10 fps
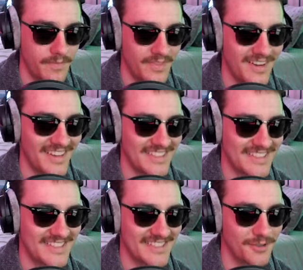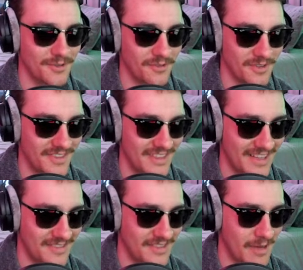Nice. Oh,
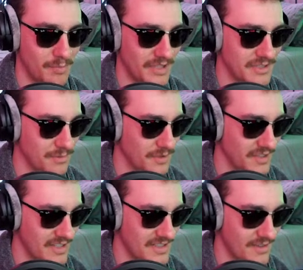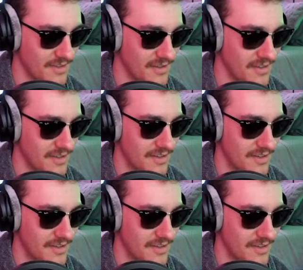that blends real nice, I think.